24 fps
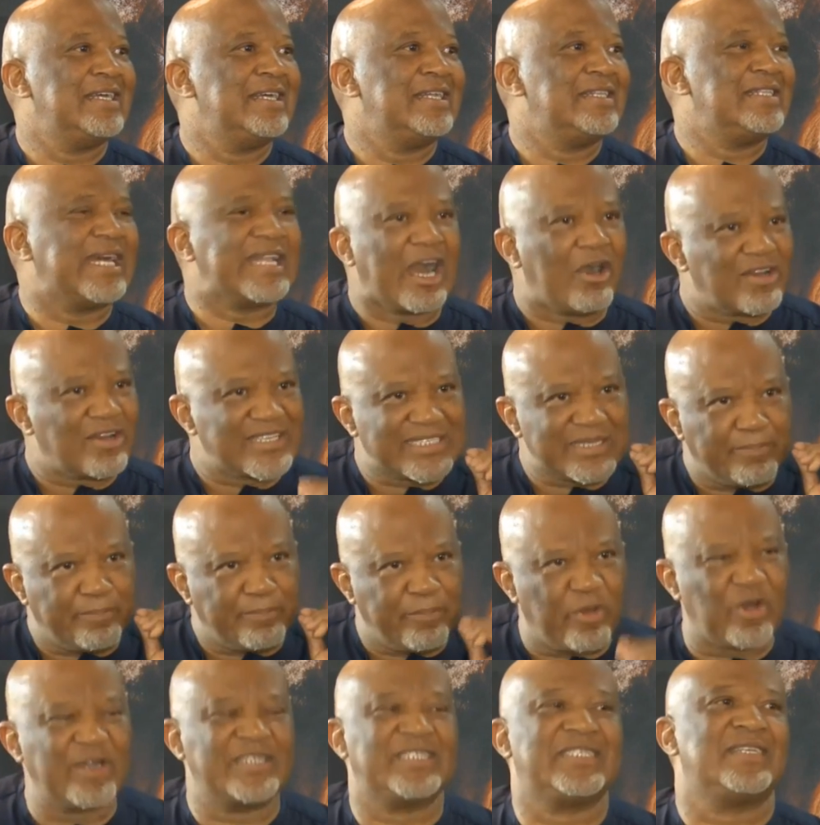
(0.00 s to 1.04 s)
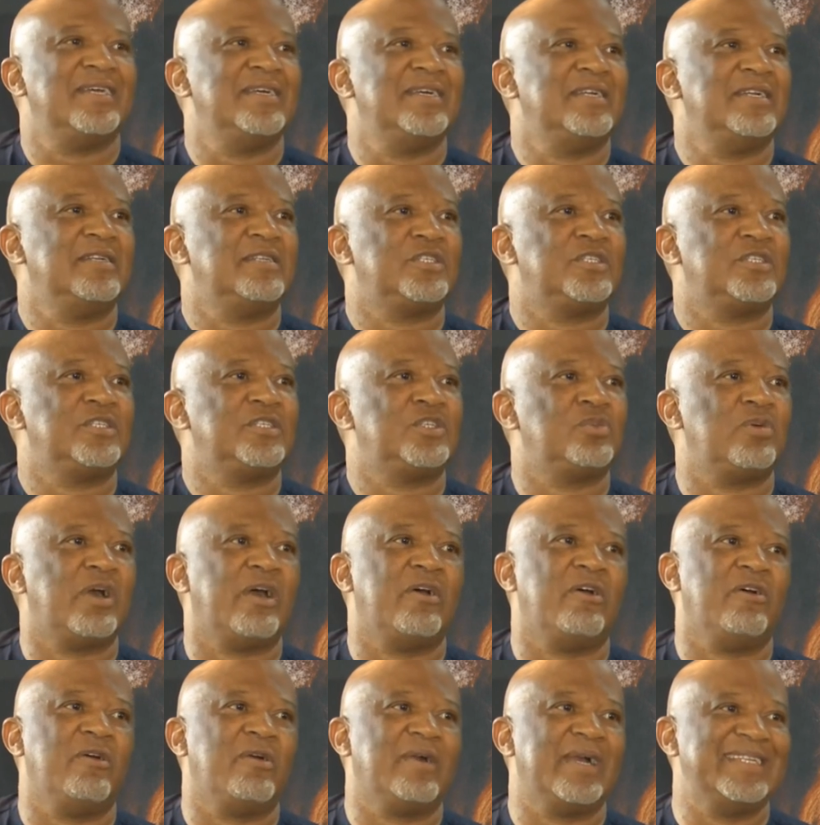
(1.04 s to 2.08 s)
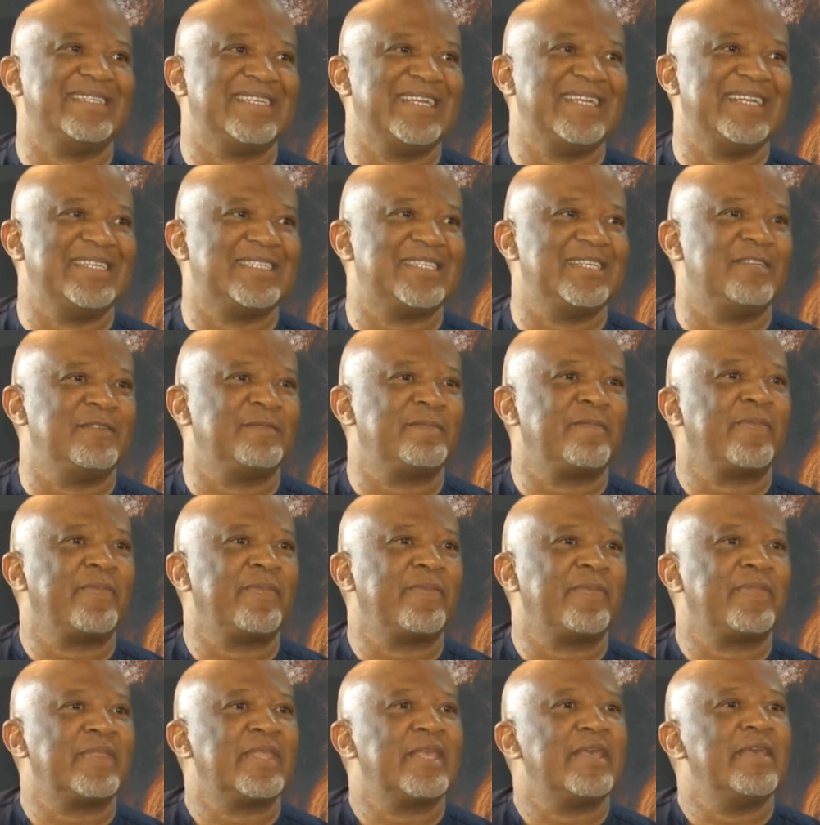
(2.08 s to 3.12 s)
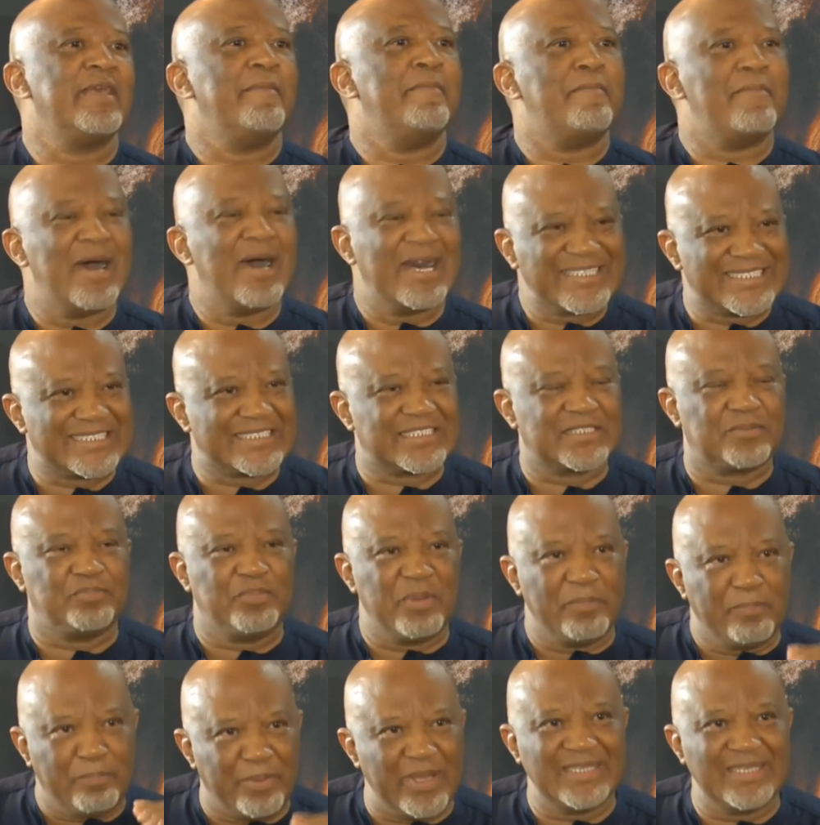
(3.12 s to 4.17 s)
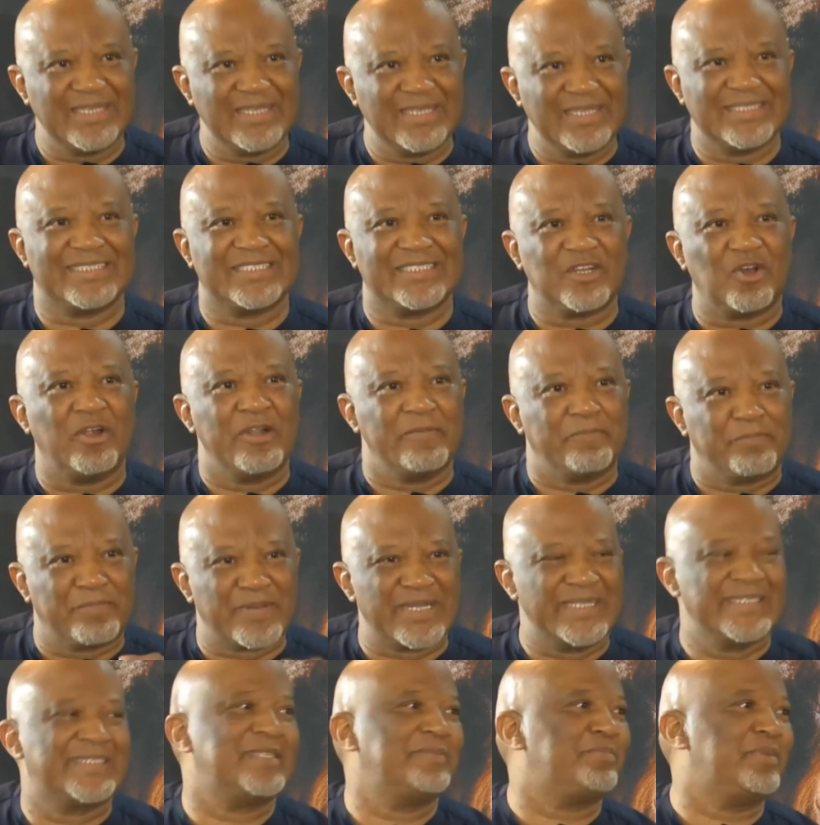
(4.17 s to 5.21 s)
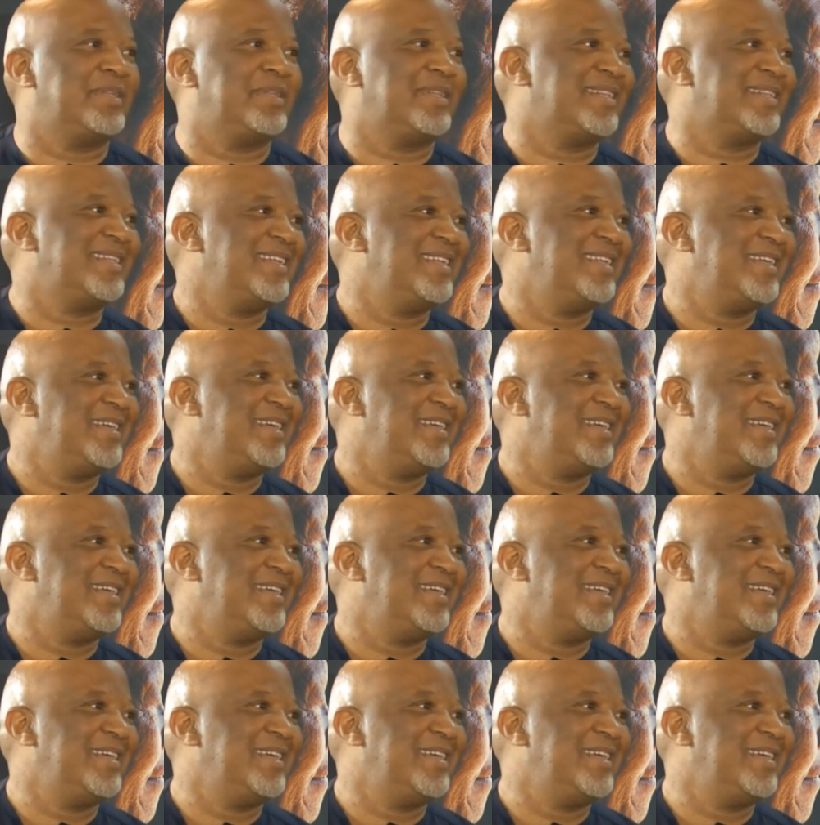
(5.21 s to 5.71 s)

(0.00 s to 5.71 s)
that our support to our organization must be based on principle,